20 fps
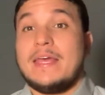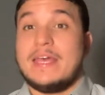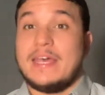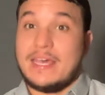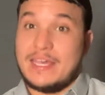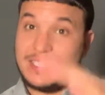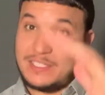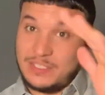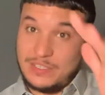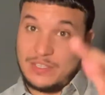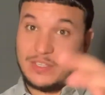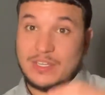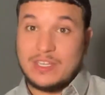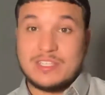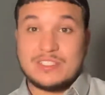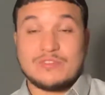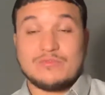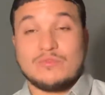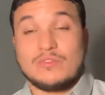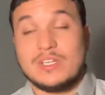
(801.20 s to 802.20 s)
As a,
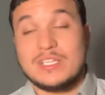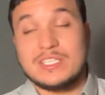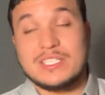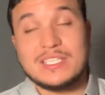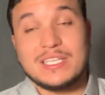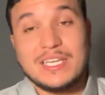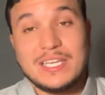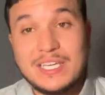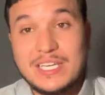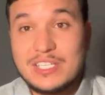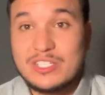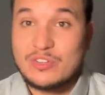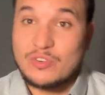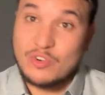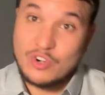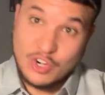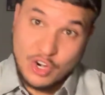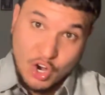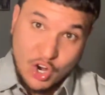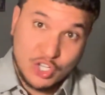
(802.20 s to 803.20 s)
as a real estate agent
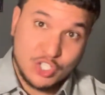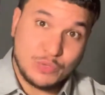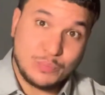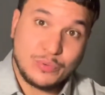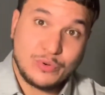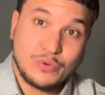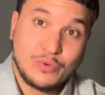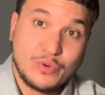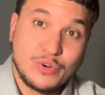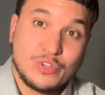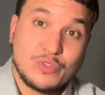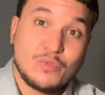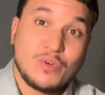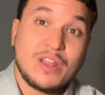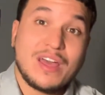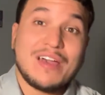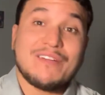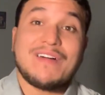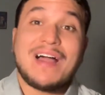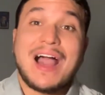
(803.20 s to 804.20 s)
or entrepreneur, you want
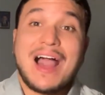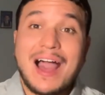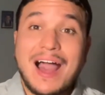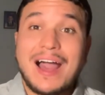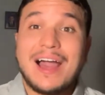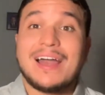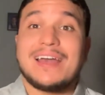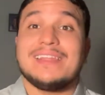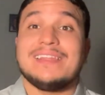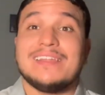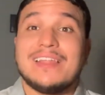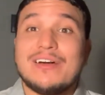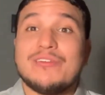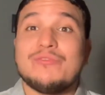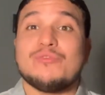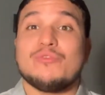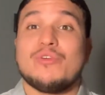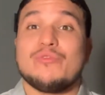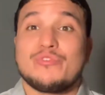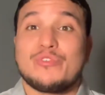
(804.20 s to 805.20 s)
to have high
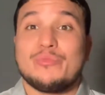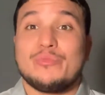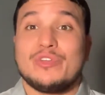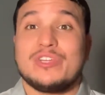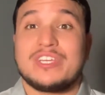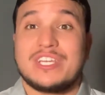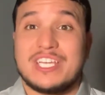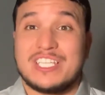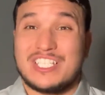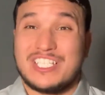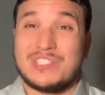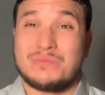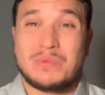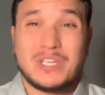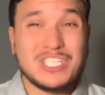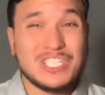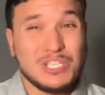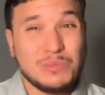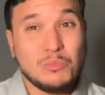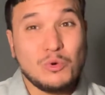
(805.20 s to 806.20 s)
level of communication,
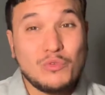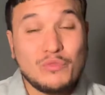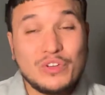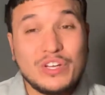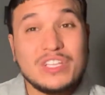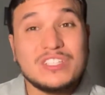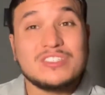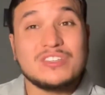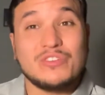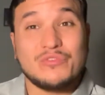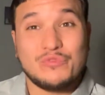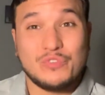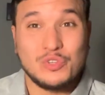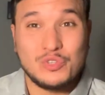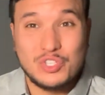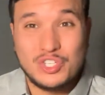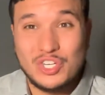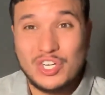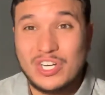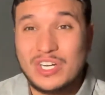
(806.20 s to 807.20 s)
especially moving into the
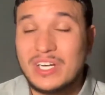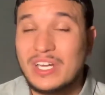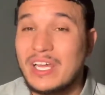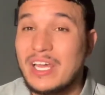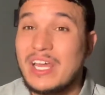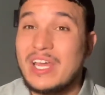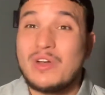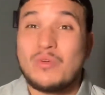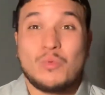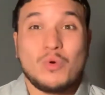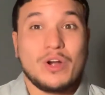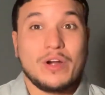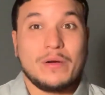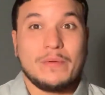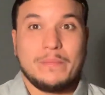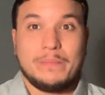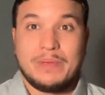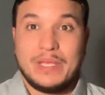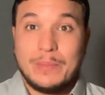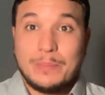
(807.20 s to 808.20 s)
future where
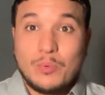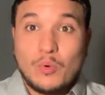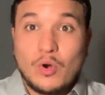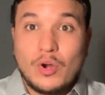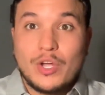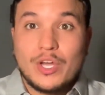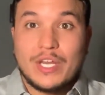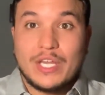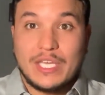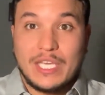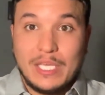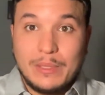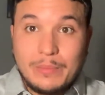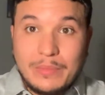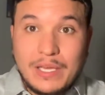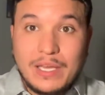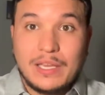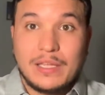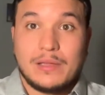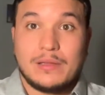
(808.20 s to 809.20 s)
people are going to keep
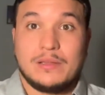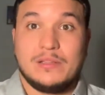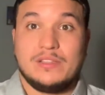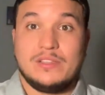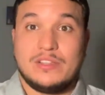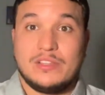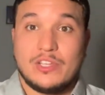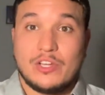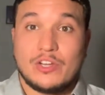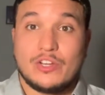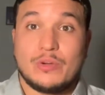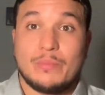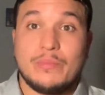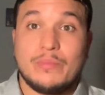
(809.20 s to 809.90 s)
getting their,